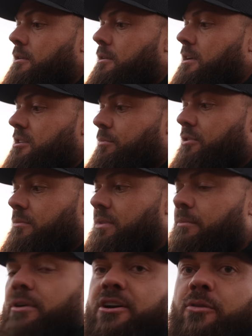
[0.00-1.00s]
and you put a
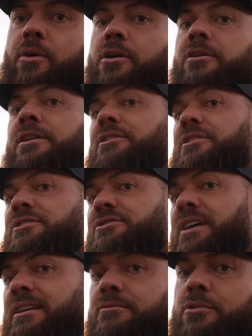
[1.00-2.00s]
big breaker bar on it and you just
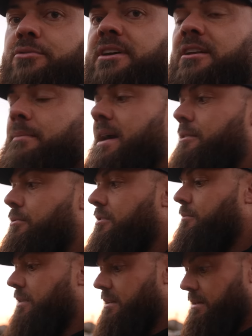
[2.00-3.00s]
kind of rotate it manually,
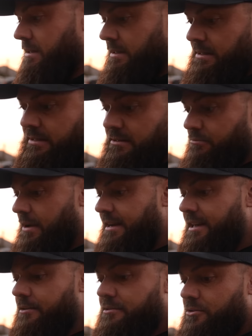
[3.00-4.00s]
but the
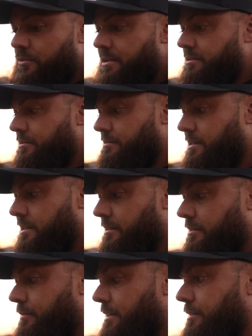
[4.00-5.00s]
radiator's in the way, so there's not a
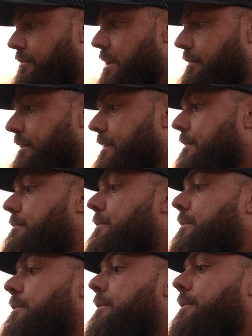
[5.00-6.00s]
good way to do that right now.
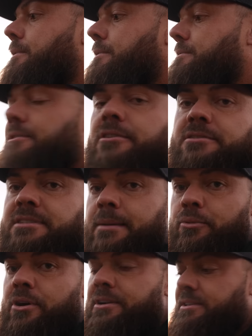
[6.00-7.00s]
So
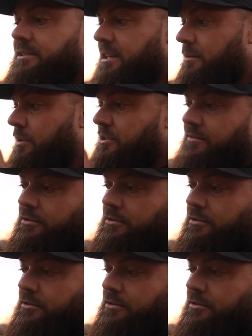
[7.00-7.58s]
step one is get a bunch of